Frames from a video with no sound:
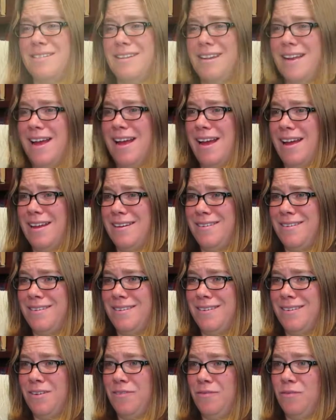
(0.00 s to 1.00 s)
to God
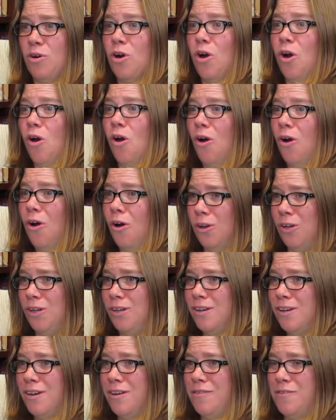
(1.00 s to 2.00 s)
for
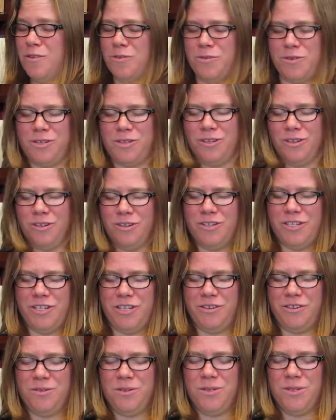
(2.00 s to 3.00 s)
all of those clergy
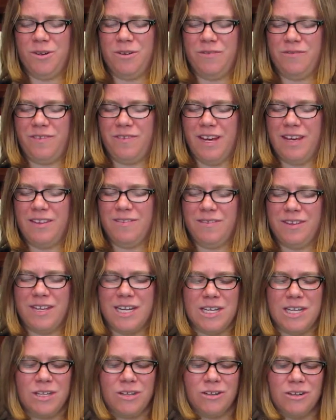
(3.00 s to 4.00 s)
who serve faithfully,
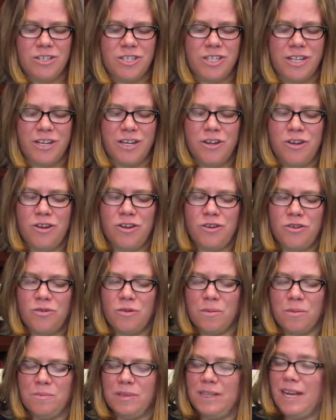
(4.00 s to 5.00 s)
clergy who
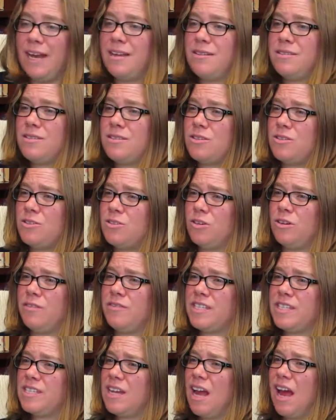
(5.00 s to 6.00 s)
are blessed to serve
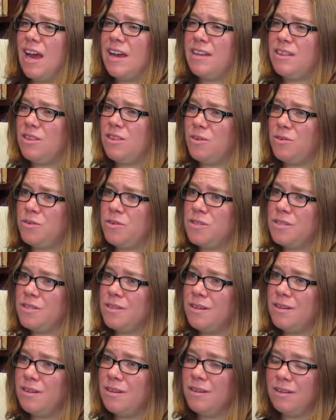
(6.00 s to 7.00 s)
aside those